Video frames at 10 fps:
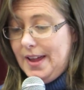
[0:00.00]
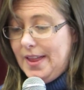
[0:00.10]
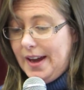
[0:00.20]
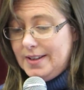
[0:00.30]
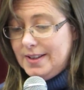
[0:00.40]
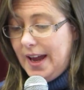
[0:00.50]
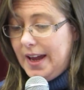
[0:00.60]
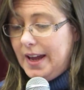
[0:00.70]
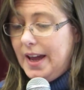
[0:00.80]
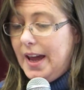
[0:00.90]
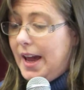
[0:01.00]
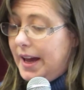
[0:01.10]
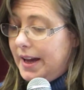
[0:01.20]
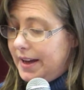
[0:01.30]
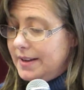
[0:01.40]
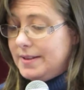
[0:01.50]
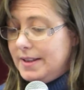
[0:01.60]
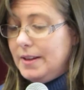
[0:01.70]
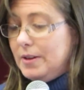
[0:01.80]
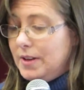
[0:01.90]
They say,
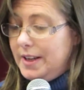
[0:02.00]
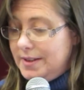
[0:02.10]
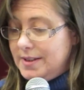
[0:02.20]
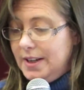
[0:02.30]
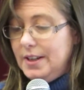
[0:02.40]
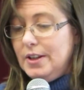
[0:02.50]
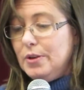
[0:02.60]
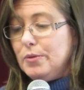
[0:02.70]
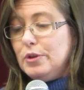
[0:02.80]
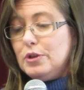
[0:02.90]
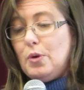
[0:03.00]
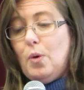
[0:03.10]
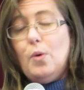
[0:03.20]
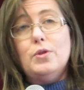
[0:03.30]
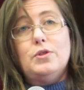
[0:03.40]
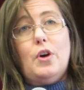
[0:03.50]
is sin the root cause